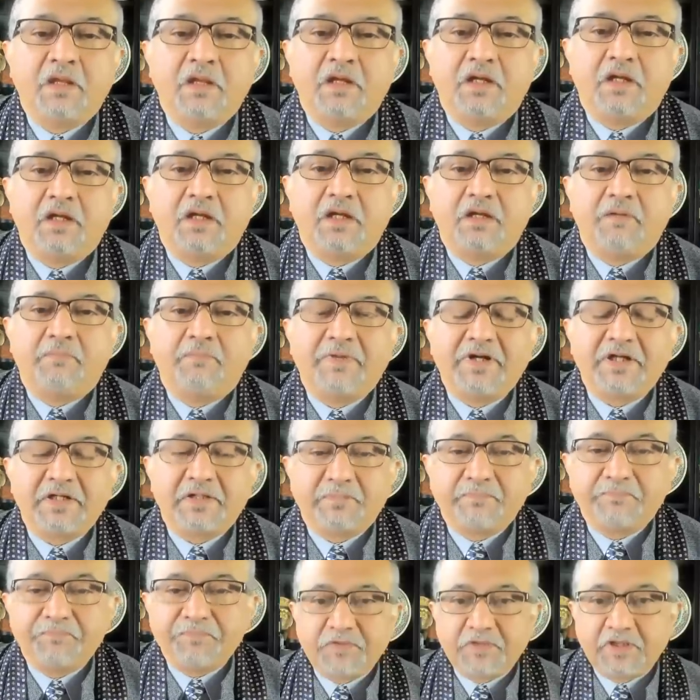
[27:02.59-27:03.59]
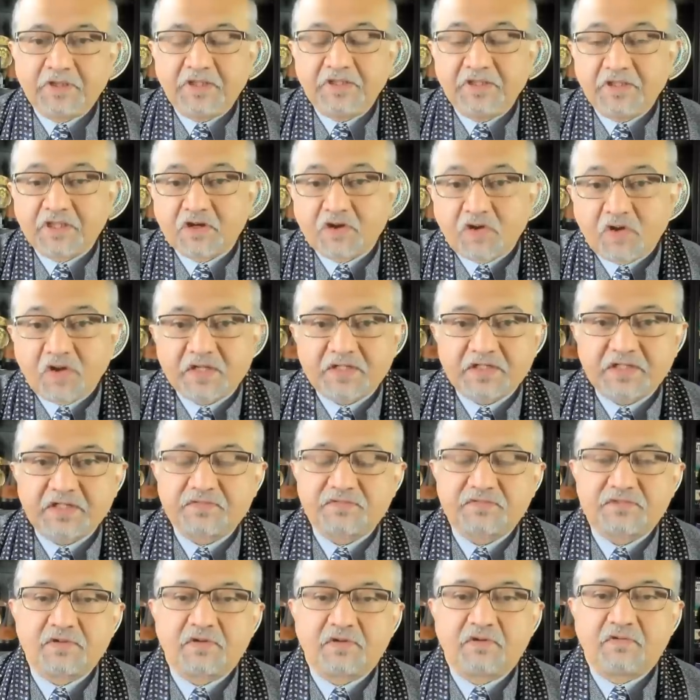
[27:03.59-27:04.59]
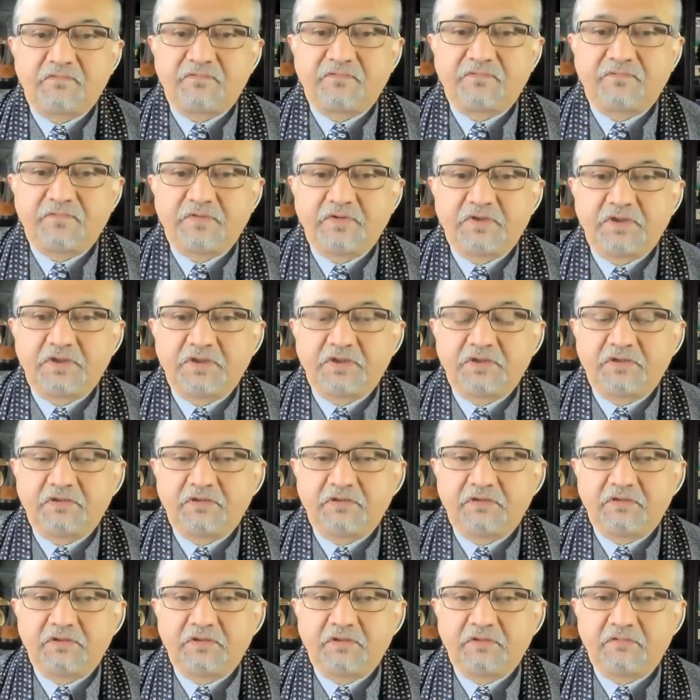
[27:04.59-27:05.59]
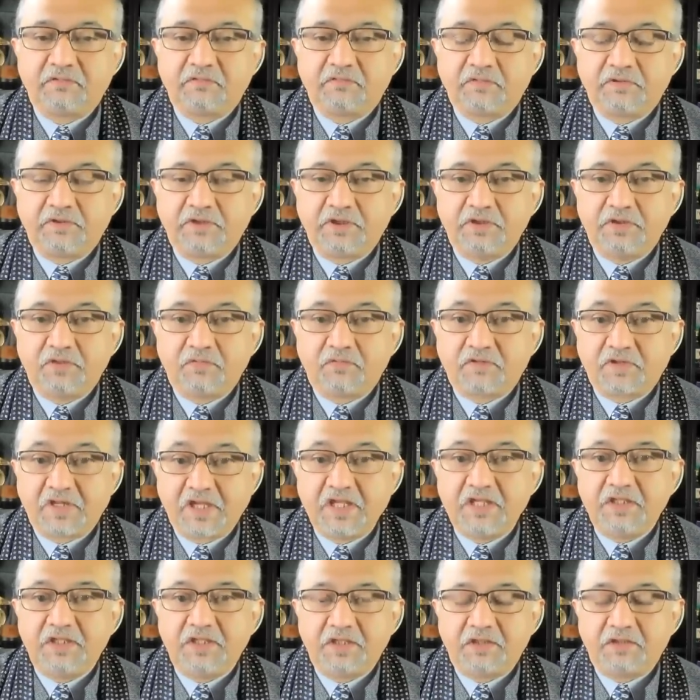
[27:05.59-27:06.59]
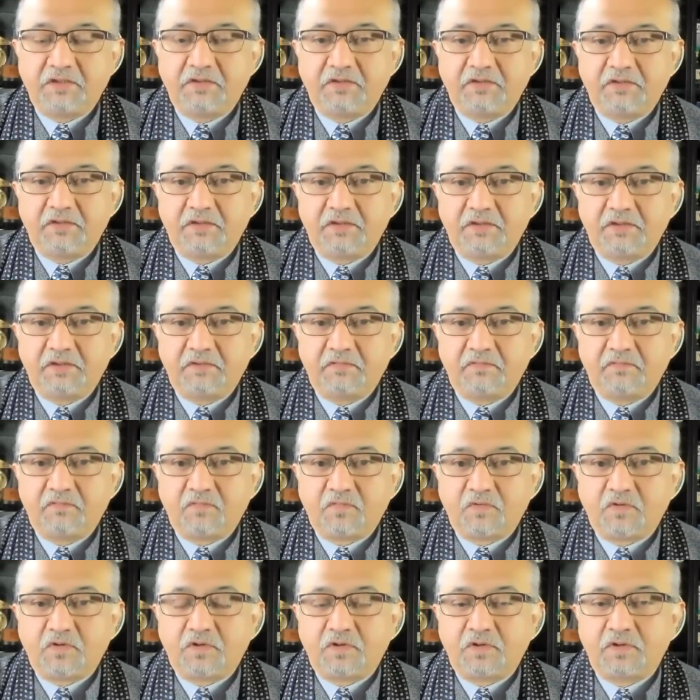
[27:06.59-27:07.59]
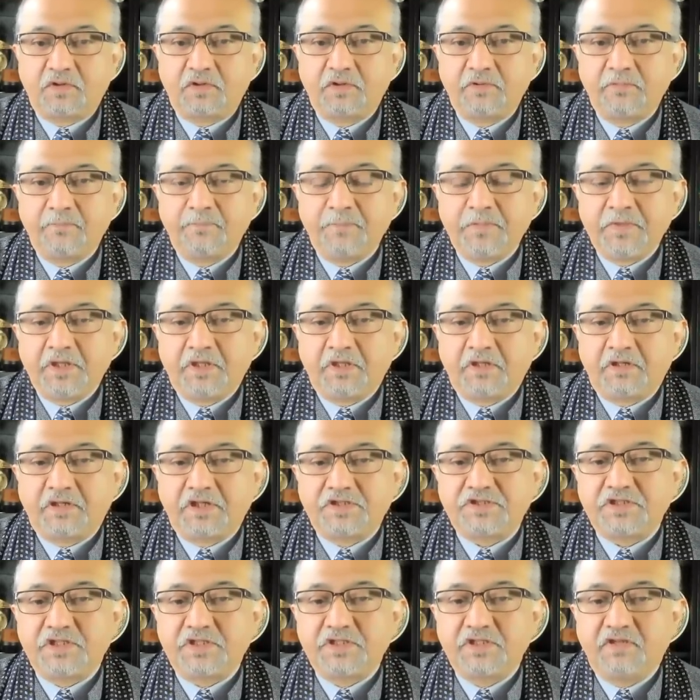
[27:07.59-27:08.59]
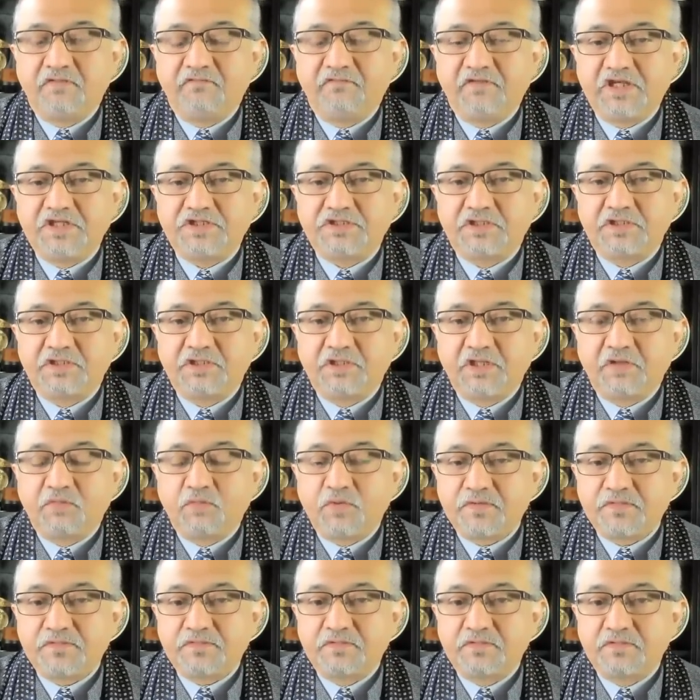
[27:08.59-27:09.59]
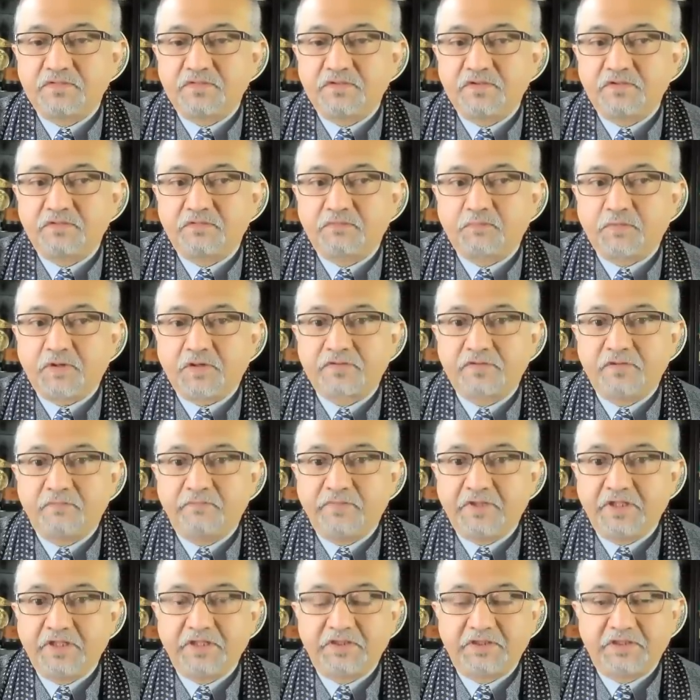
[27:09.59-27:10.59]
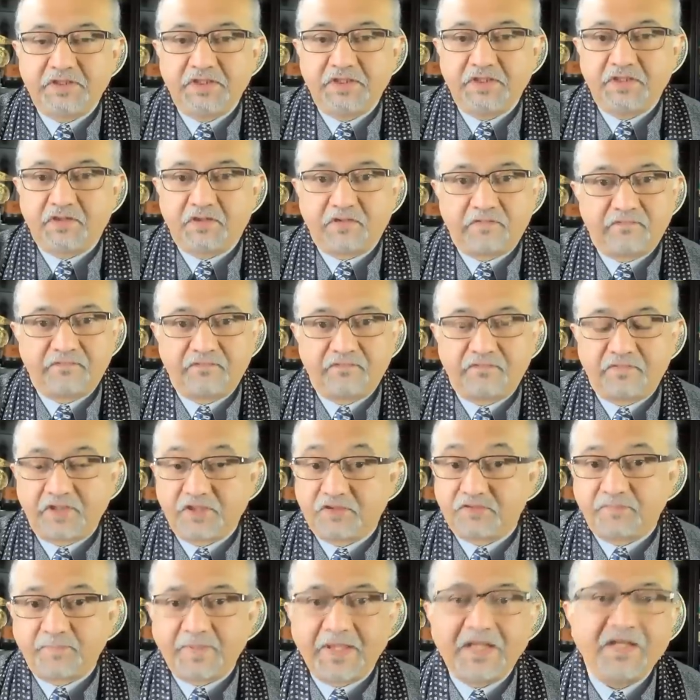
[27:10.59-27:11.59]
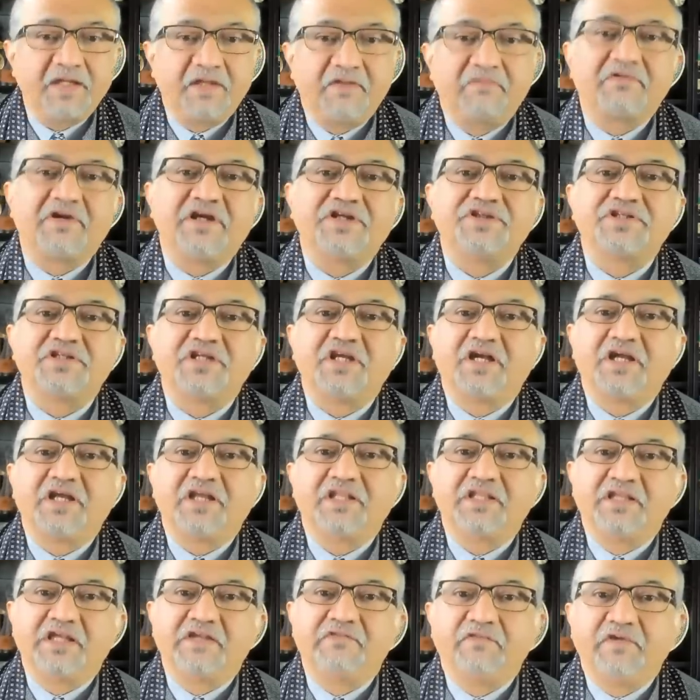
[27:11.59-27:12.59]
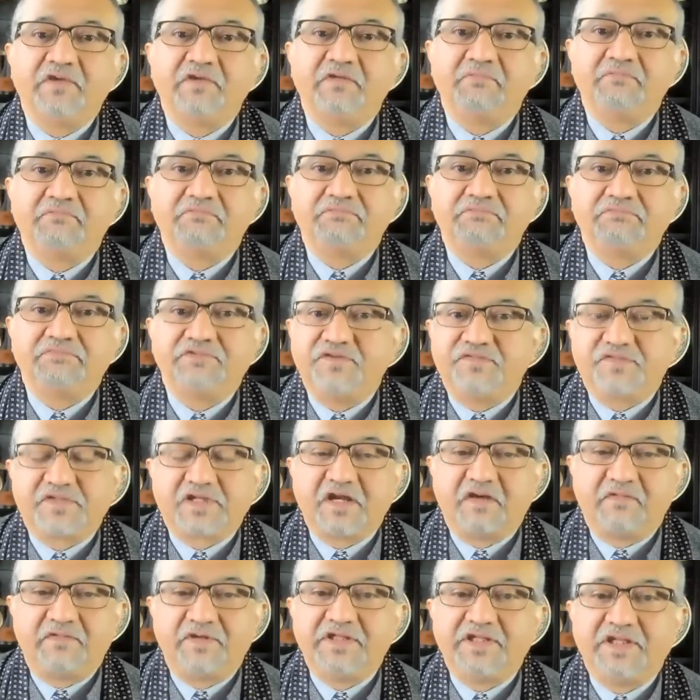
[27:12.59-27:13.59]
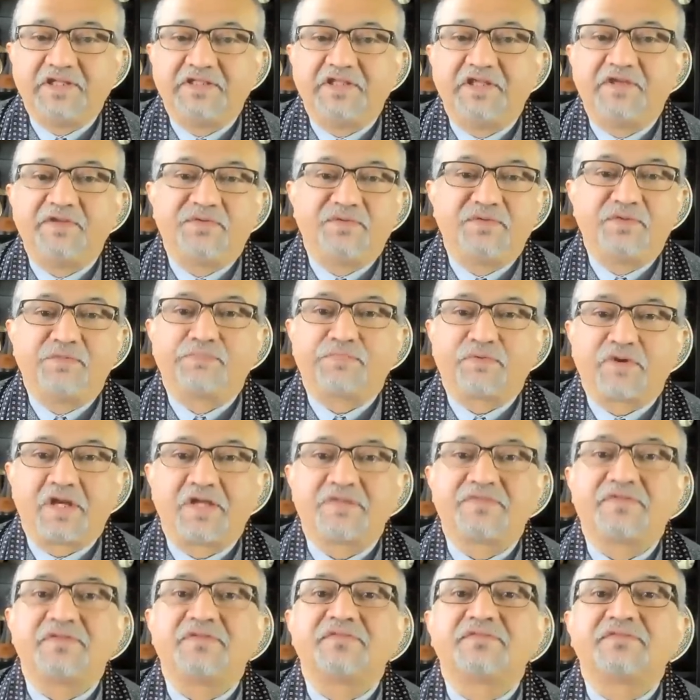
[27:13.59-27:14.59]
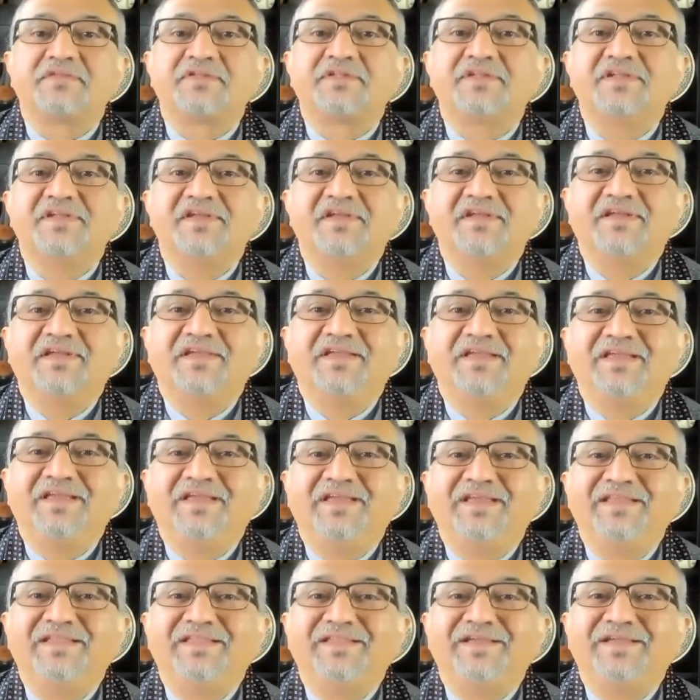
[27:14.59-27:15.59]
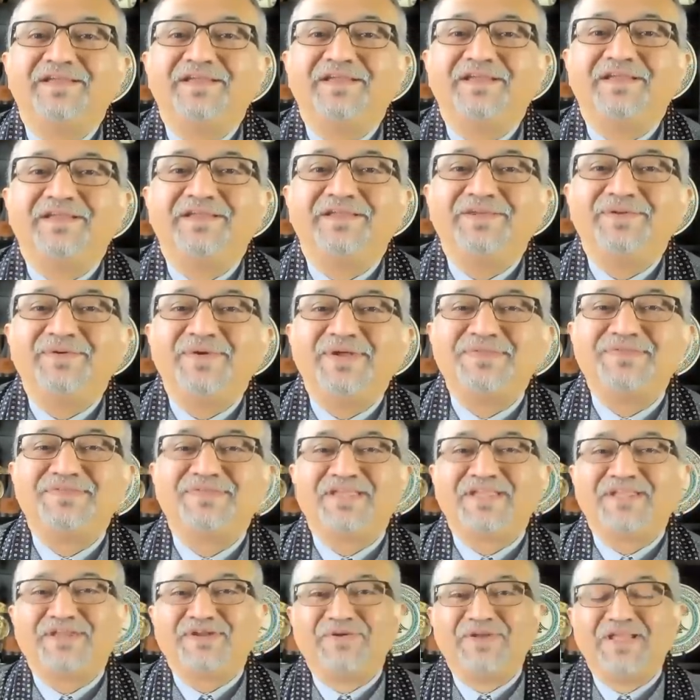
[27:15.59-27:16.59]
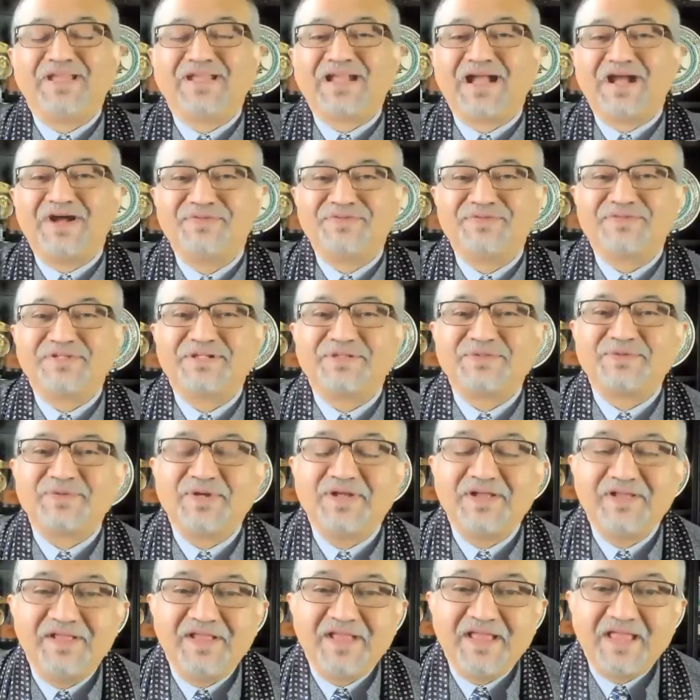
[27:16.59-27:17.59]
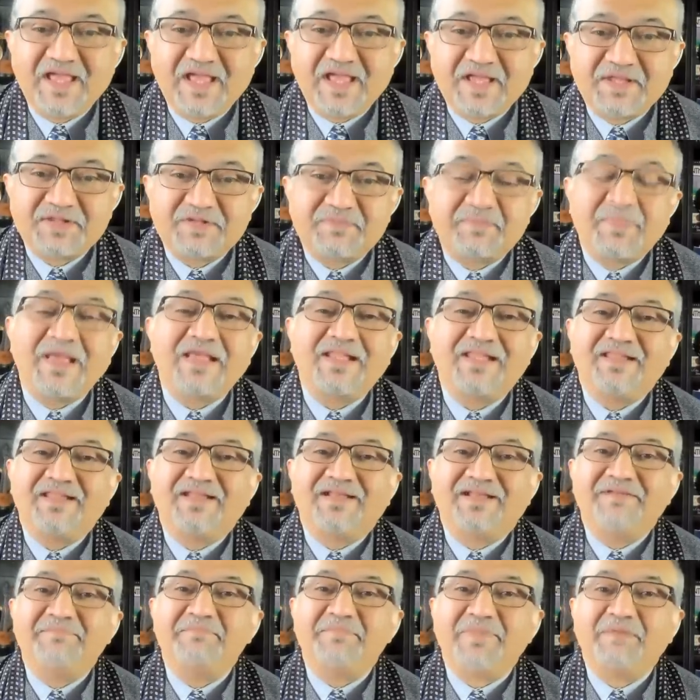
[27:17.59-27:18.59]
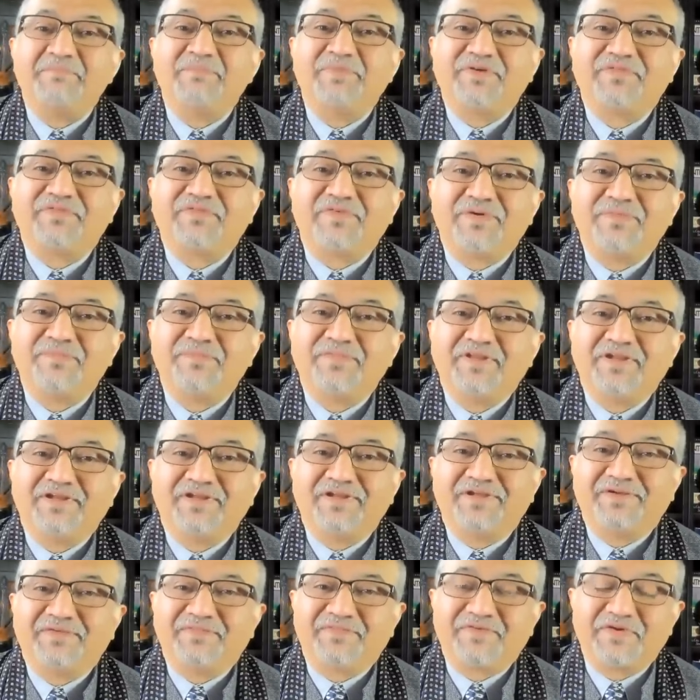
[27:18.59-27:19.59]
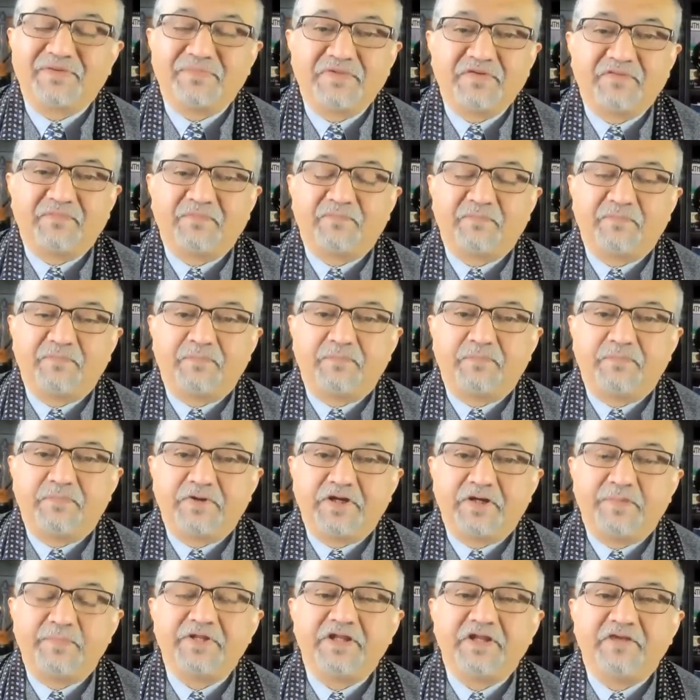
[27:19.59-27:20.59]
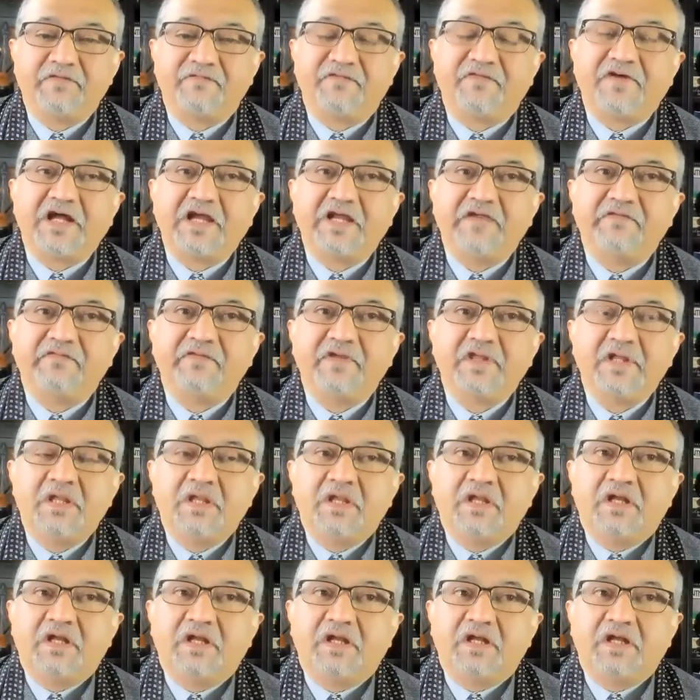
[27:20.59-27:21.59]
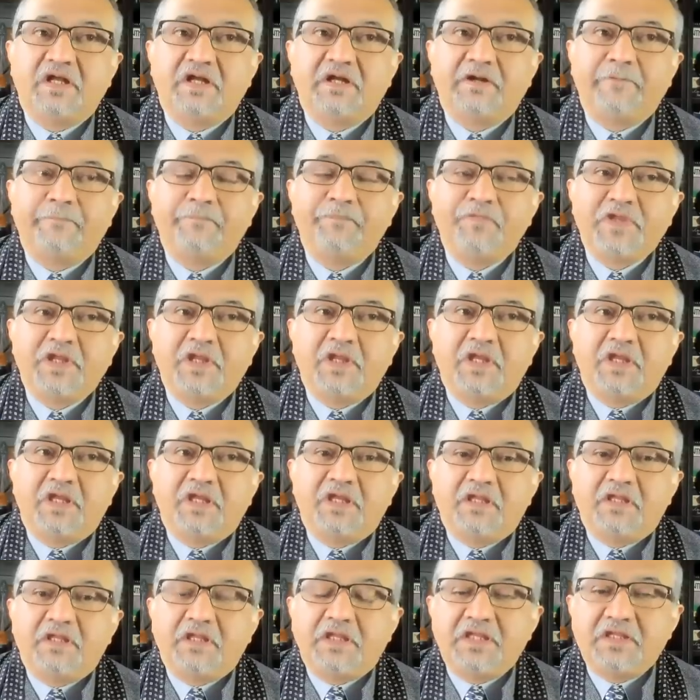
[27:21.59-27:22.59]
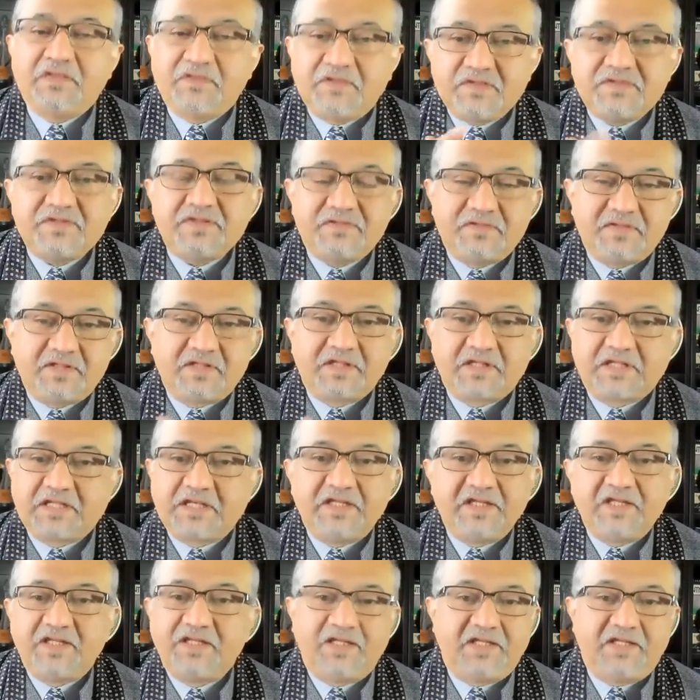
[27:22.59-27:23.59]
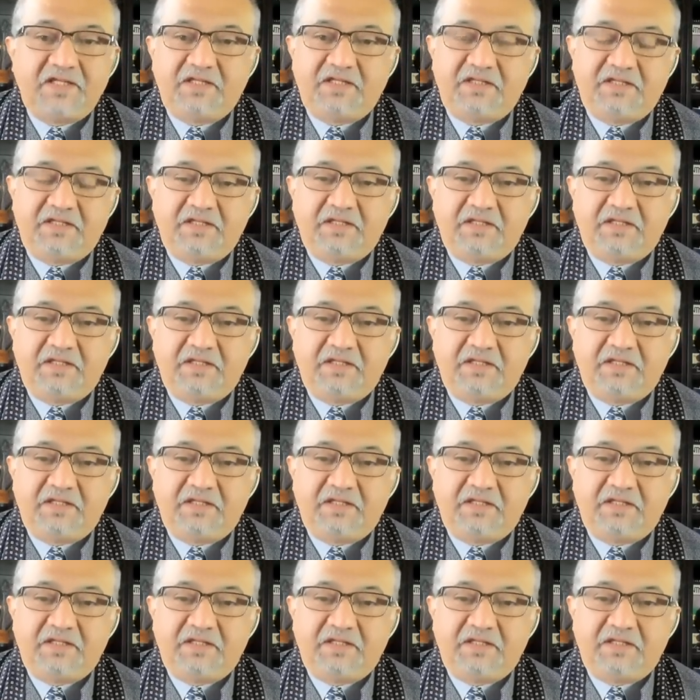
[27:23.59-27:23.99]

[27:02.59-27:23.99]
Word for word: But in the context of the Ukrainian war, Russia's invasion, there was this possibility of expelling Russia. And then we discovered that there is no process in the UN Security Council to expel a member from the permanent five. This is clearly,